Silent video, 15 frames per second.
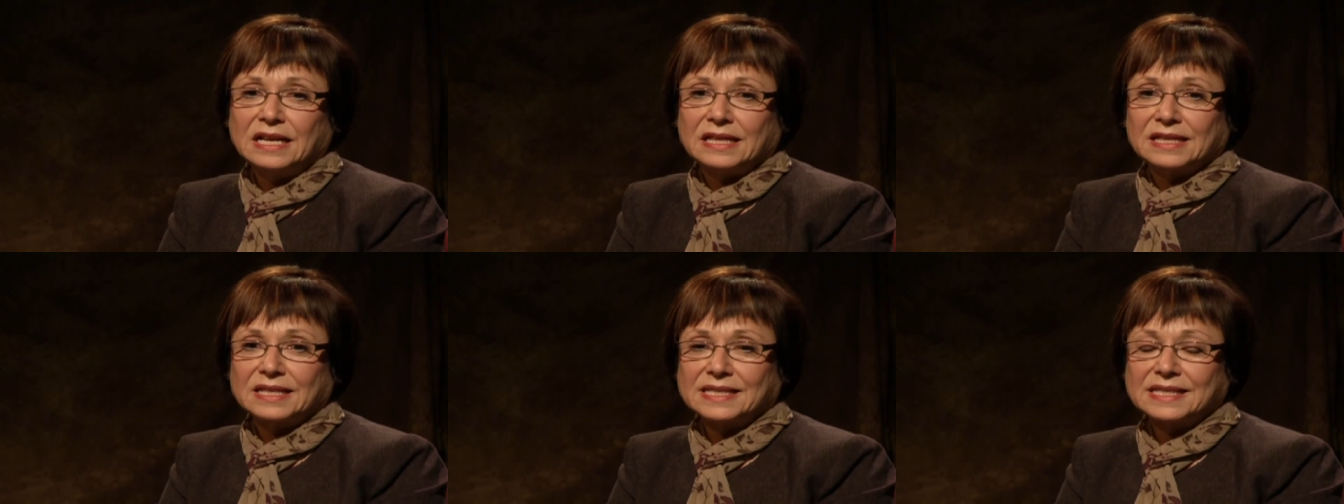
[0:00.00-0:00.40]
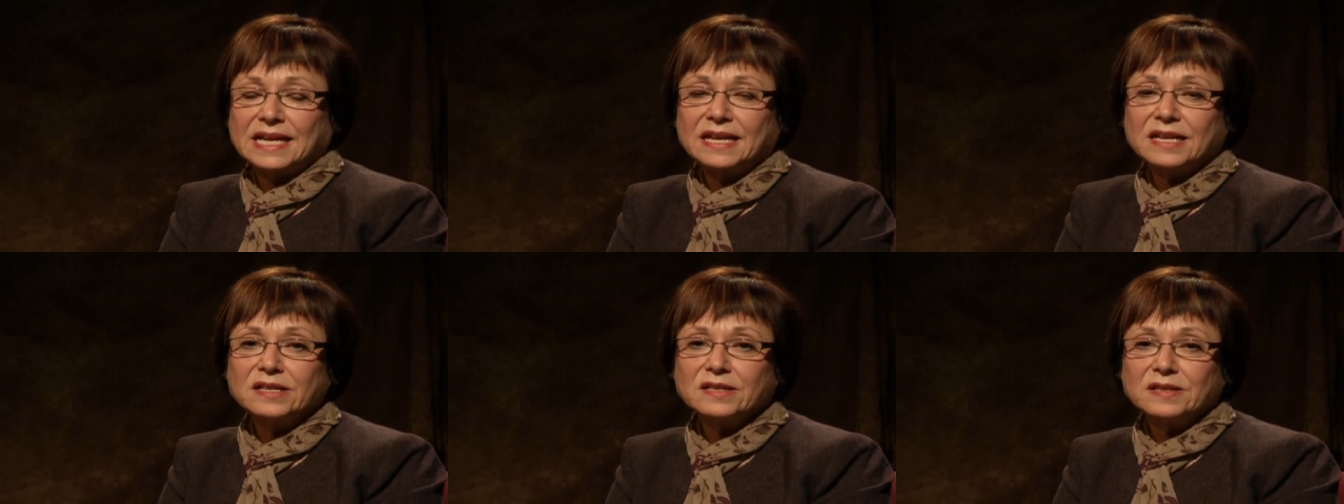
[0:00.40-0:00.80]
The
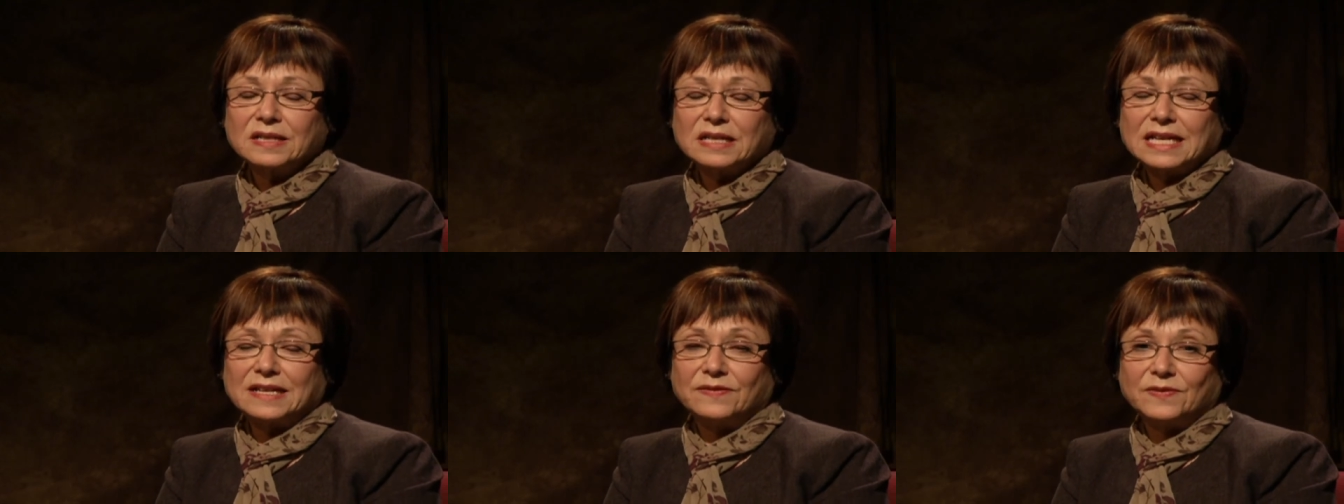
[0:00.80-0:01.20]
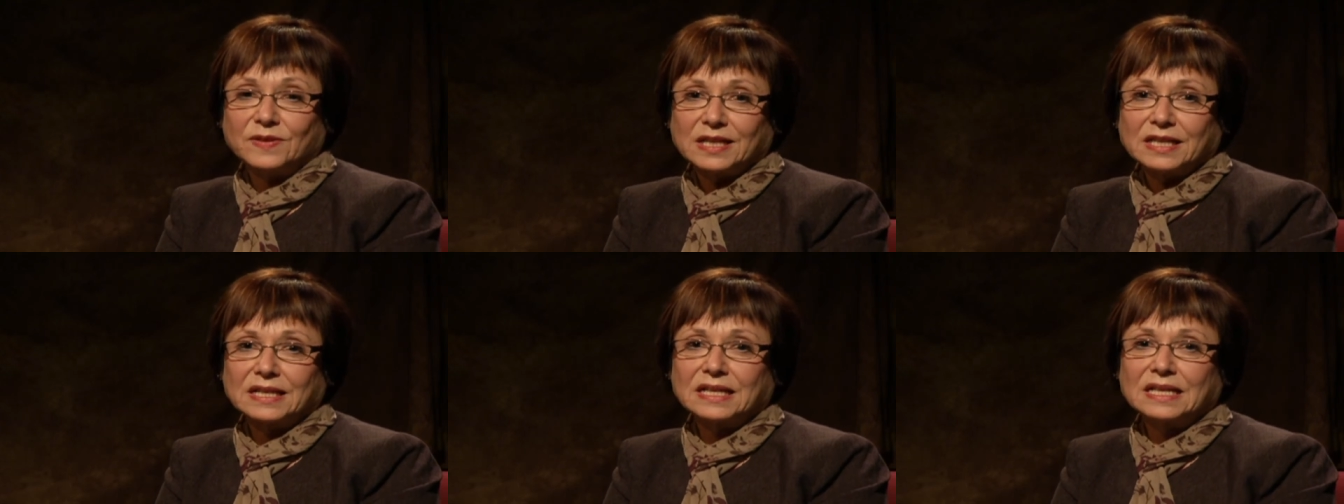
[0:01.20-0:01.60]
Seder
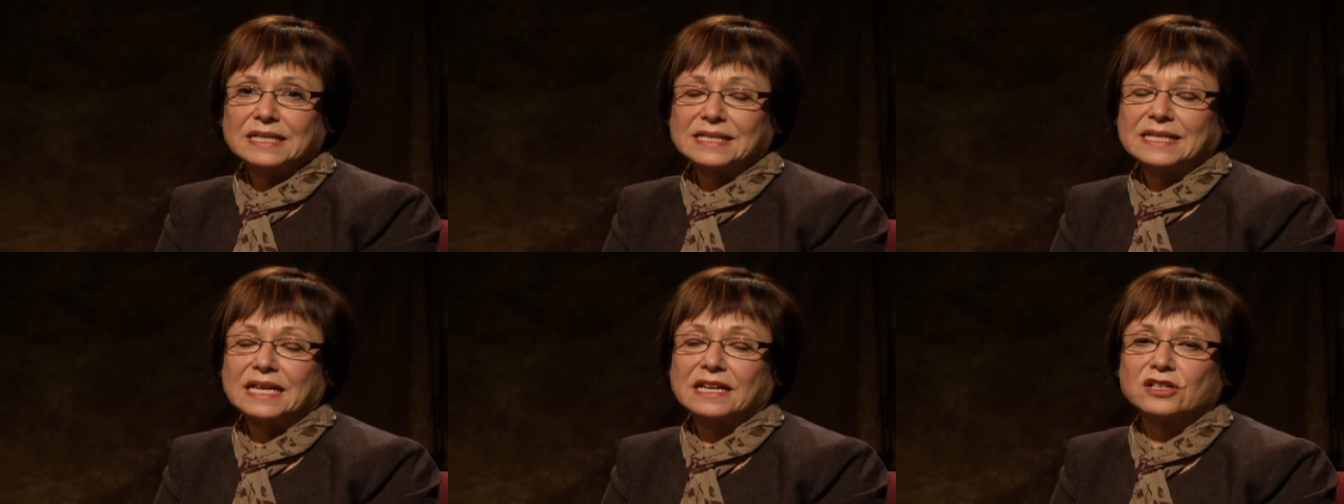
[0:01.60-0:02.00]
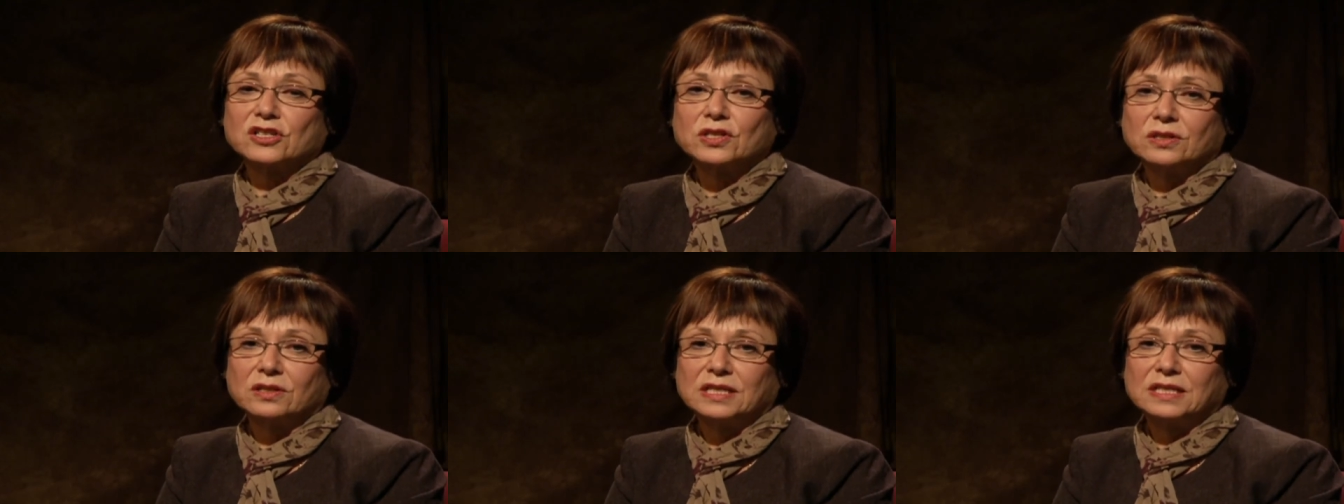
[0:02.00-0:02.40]
evening is
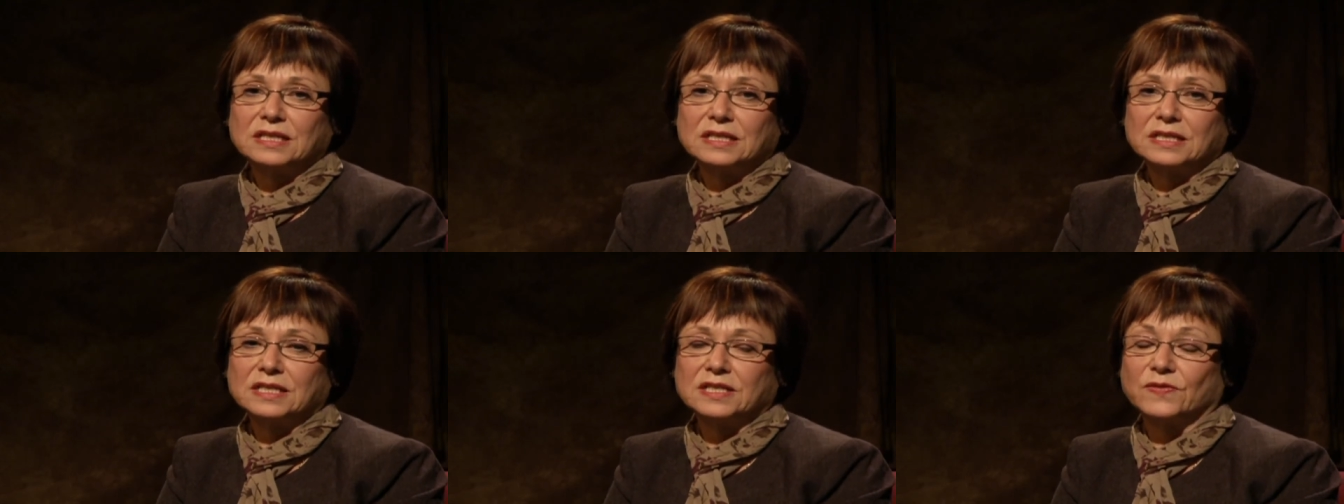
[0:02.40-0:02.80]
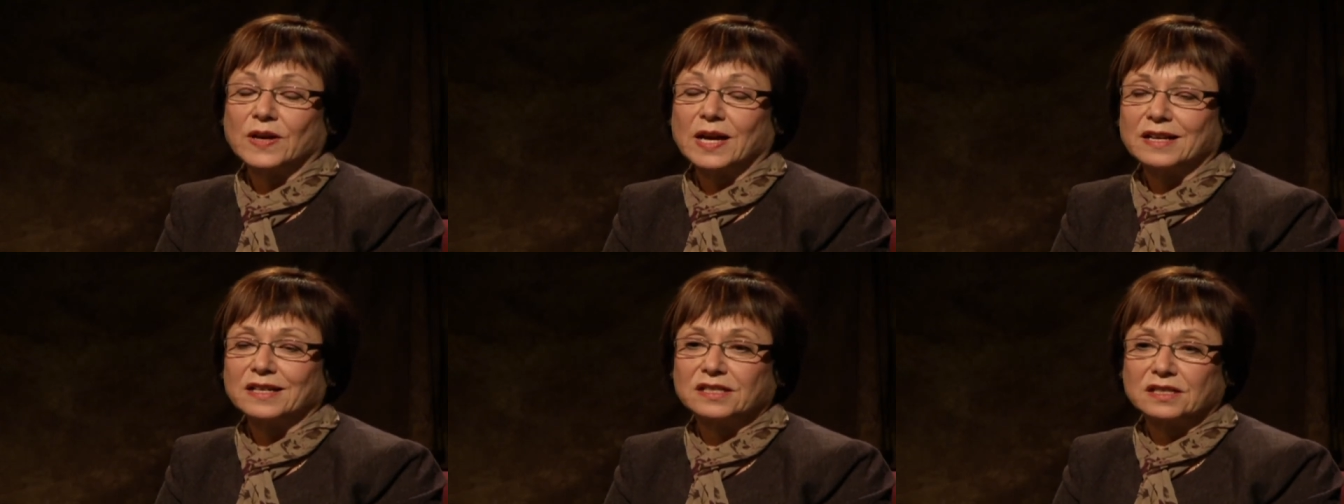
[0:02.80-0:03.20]
actually
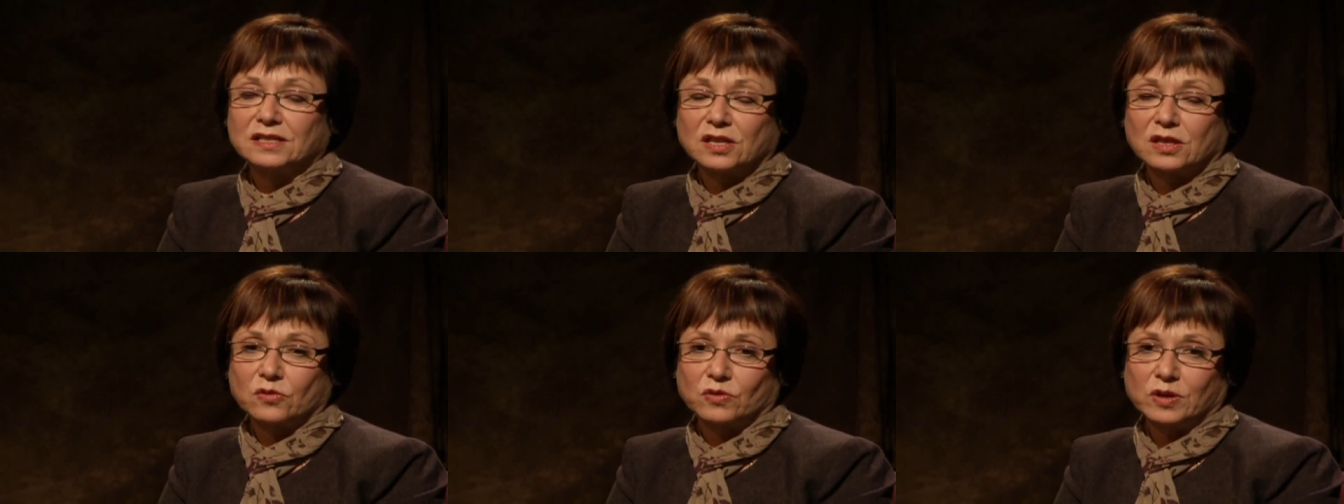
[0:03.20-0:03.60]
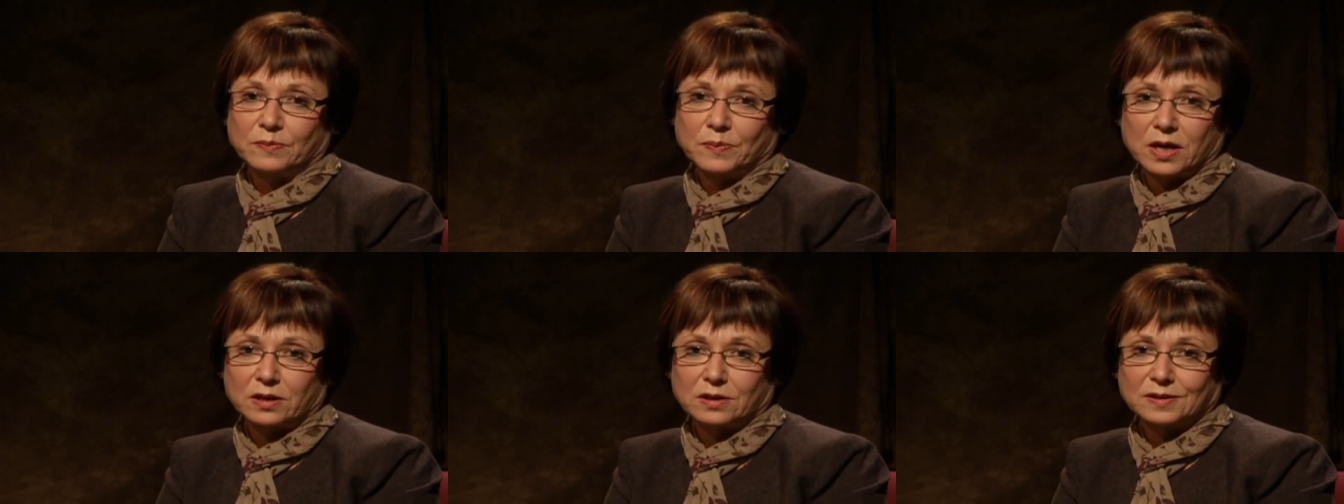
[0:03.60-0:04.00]
divided into 3
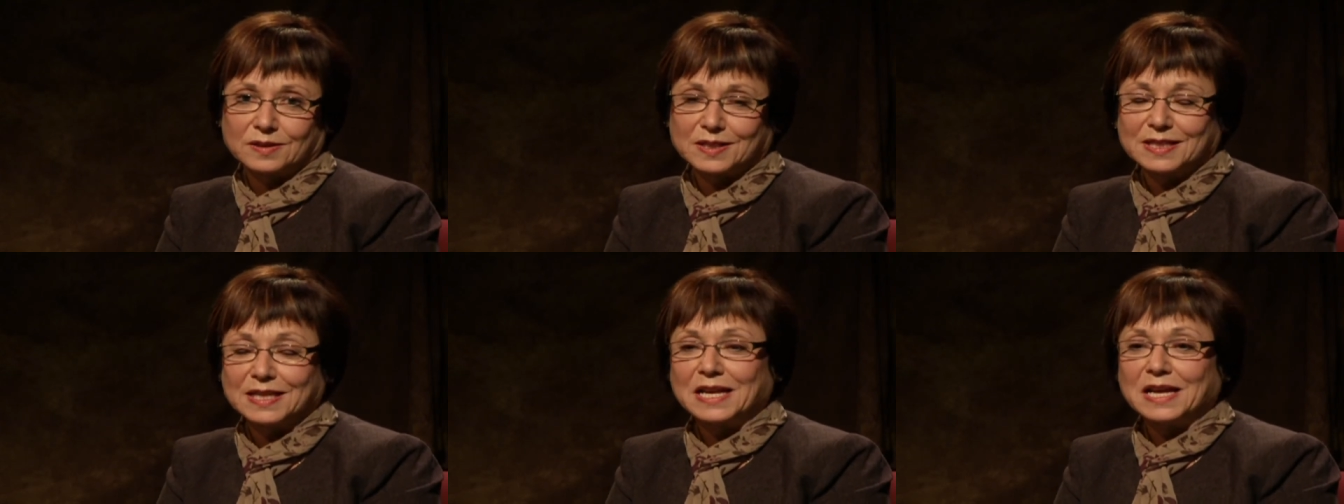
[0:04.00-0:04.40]
parts.